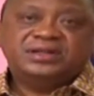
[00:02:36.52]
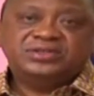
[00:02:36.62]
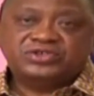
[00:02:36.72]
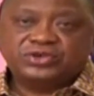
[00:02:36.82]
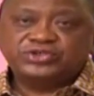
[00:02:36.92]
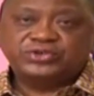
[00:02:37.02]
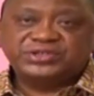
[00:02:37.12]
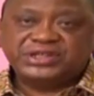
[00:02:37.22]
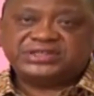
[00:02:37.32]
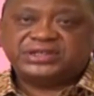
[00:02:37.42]
and
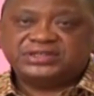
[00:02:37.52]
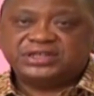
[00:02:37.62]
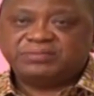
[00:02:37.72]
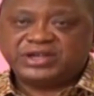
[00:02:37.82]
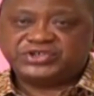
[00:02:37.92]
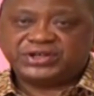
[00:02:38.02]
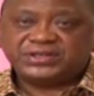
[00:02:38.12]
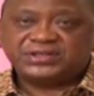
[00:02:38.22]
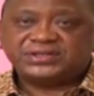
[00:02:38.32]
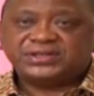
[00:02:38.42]
social distancing
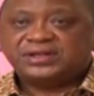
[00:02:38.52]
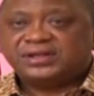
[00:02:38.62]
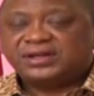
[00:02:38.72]
measures